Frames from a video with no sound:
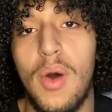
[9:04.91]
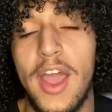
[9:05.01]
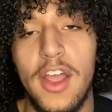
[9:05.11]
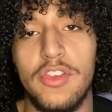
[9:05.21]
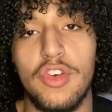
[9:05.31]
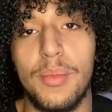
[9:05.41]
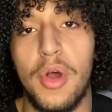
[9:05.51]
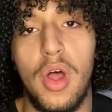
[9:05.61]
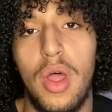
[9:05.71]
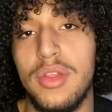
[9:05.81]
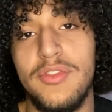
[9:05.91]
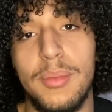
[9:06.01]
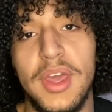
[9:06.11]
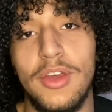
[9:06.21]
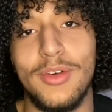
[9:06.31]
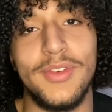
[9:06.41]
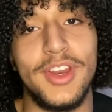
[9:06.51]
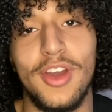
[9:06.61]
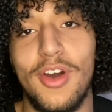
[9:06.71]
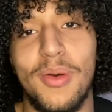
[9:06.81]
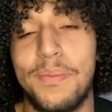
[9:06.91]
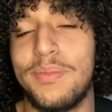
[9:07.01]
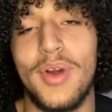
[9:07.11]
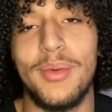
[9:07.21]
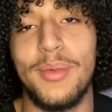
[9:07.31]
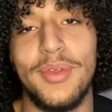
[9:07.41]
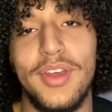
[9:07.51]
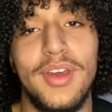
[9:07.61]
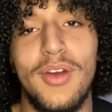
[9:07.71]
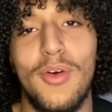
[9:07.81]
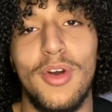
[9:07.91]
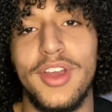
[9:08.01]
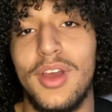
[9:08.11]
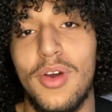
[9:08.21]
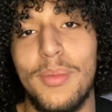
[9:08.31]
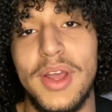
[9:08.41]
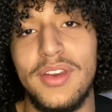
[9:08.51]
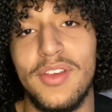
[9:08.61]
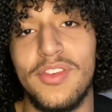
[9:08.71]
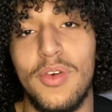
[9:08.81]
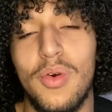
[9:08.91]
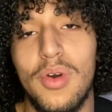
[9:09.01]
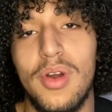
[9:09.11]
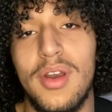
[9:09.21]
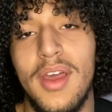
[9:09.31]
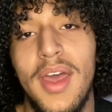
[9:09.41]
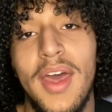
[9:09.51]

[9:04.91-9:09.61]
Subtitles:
I answer them all. I'll even make you a video probably, or you can go to my Discord.